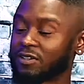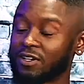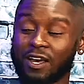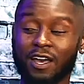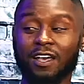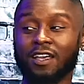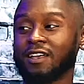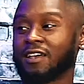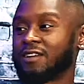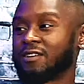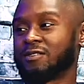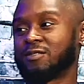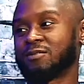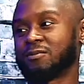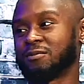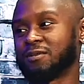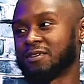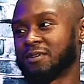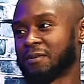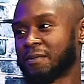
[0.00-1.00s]
Nah, I ain't got no
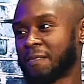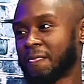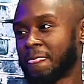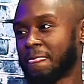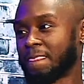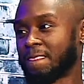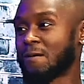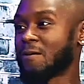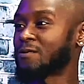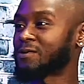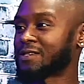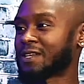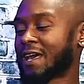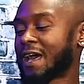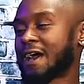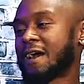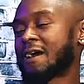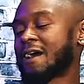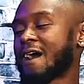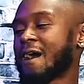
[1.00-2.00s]
homework. You know,
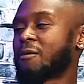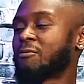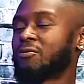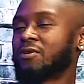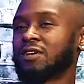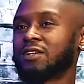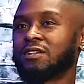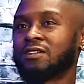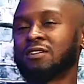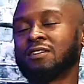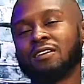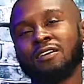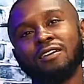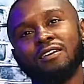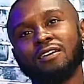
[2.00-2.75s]
I I wouldn't.